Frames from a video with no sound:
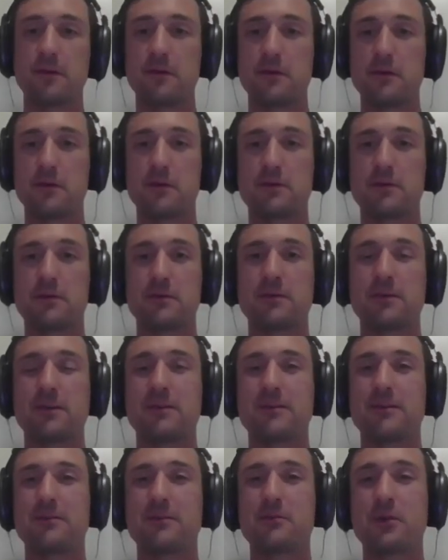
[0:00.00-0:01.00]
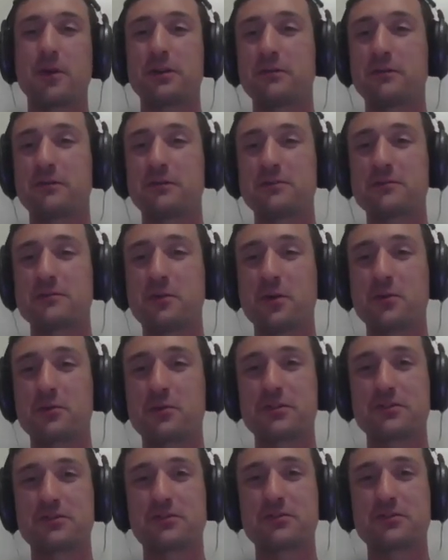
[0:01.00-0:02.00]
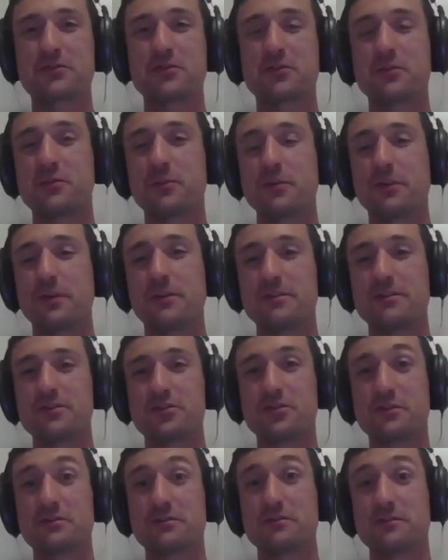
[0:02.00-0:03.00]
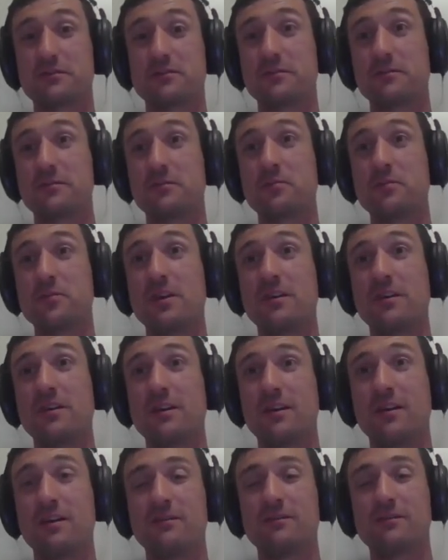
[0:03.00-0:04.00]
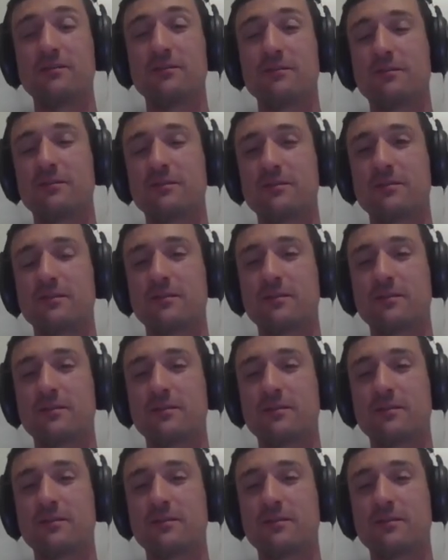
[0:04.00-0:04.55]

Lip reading: a relatively small research group. It is just me and